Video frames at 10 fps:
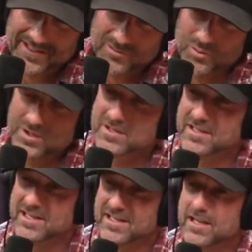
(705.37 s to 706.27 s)
wouldn't
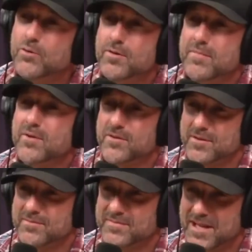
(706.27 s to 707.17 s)
meet with
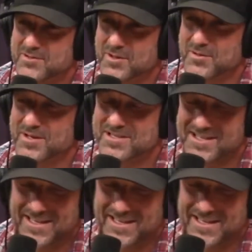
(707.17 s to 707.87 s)
them. That's what it was.